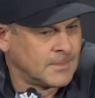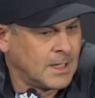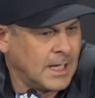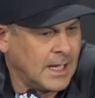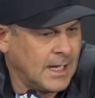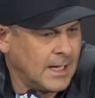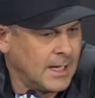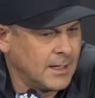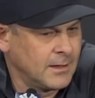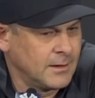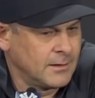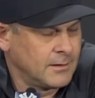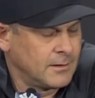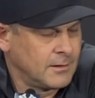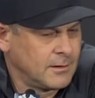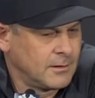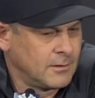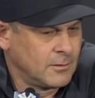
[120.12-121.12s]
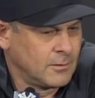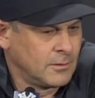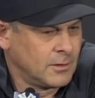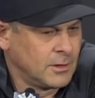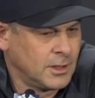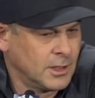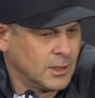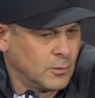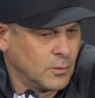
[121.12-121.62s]
and
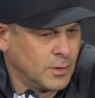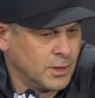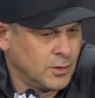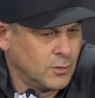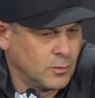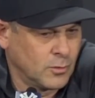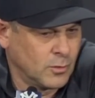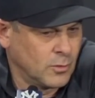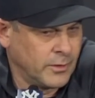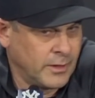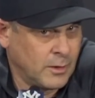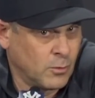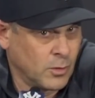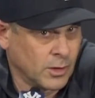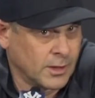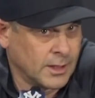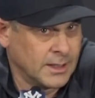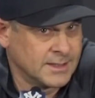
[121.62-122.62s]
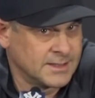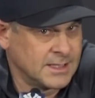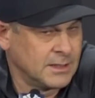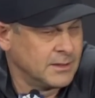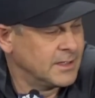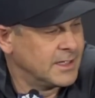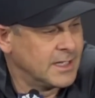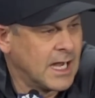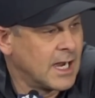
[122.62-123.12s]
you know, we knew they weren't going to see
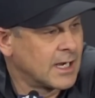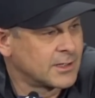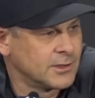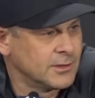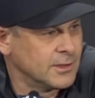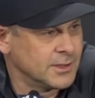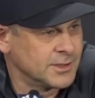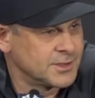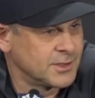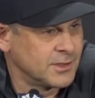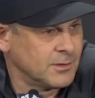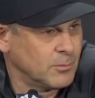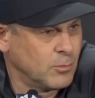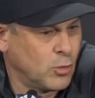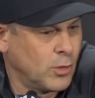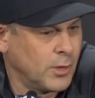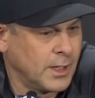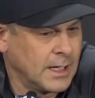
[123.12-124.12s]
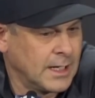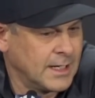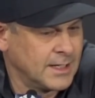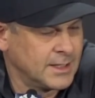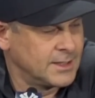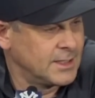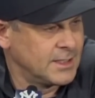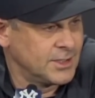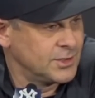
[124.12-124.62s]
the doctor at a certain point, and
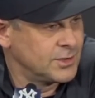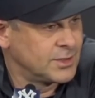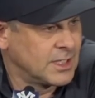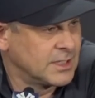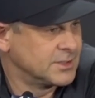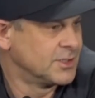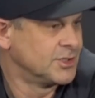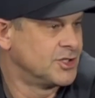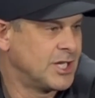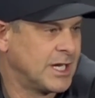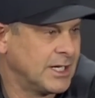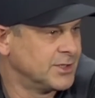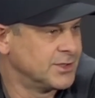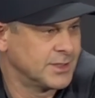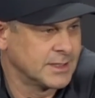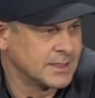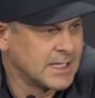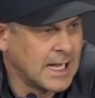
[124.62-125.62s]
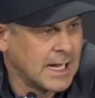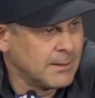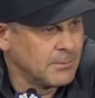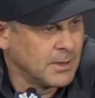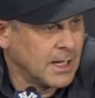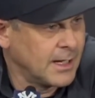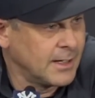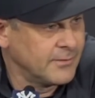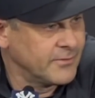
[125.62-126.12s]
it didn't doesn't change the
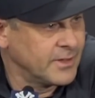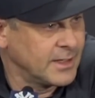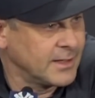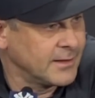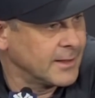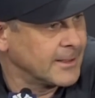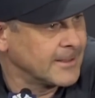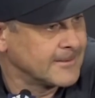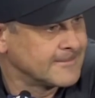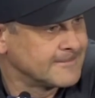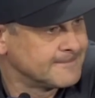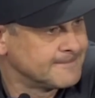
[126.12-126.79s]
timeline of anything.